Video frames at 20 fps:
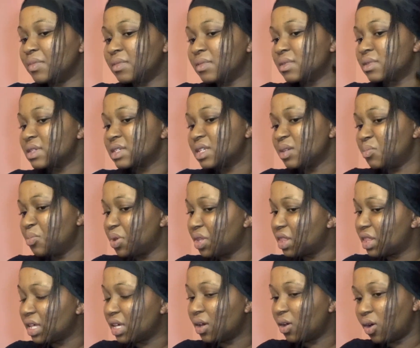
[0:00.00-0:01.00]

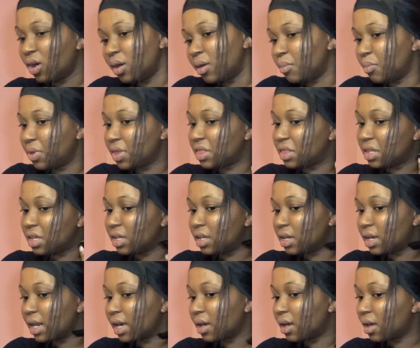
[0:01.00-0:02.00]
sympathy or empathy.
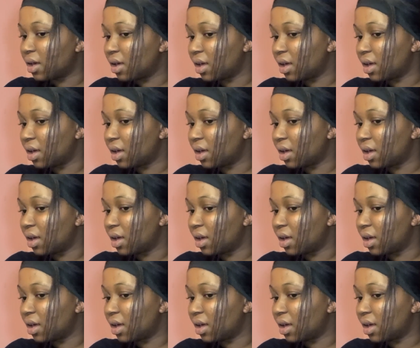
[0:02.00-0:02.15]
Like,